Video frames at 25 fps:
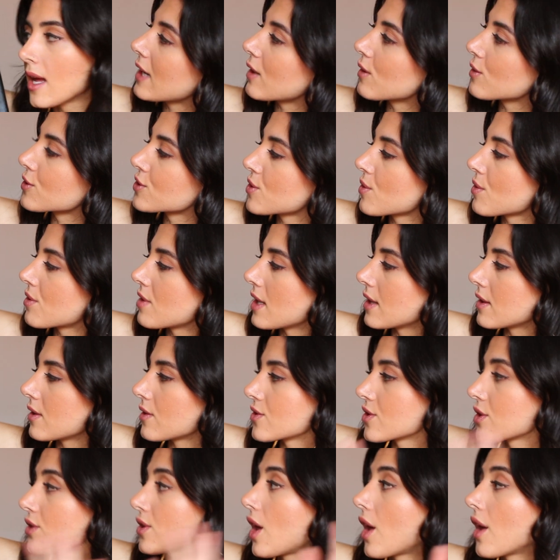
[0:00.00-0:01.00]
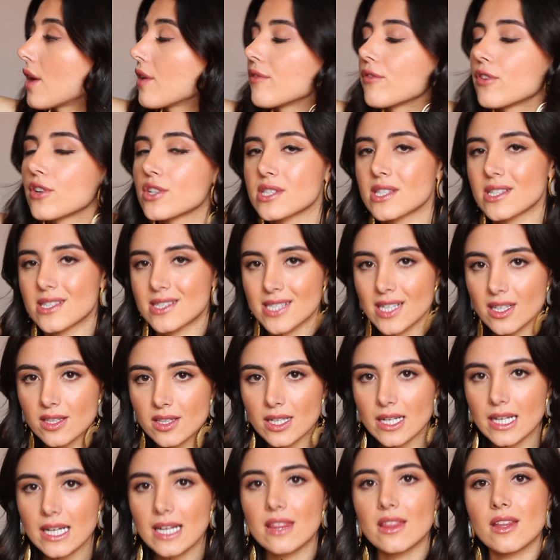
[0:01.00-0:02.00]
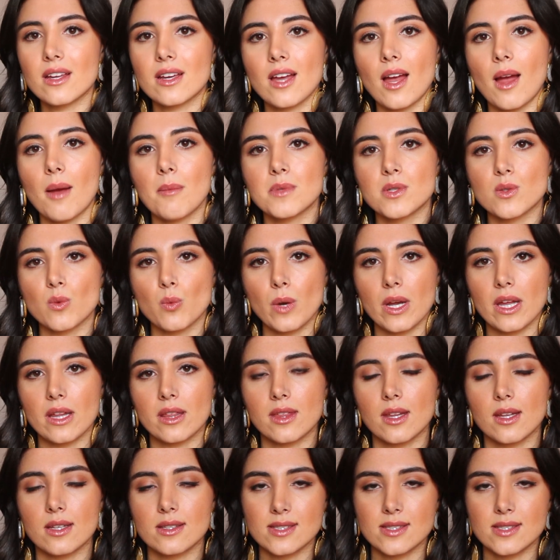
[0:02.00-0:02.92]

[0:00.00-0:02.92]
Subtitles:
also think there's a lot of versatility that comes with